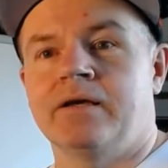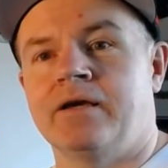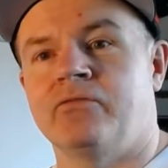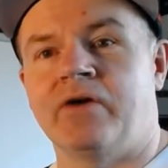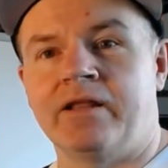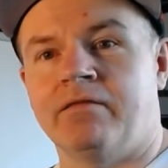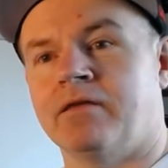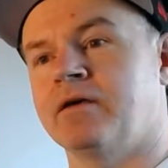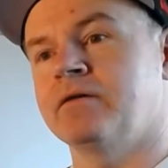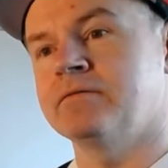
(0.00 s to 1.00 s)
If
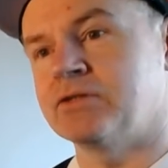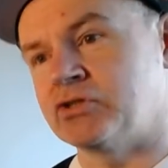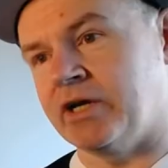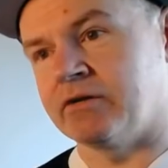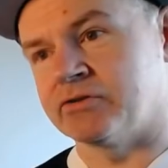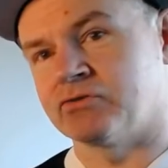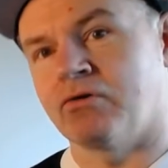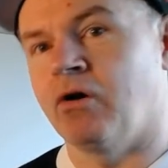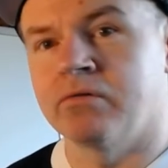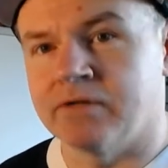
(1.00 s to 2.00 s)
anything, the channel's grown.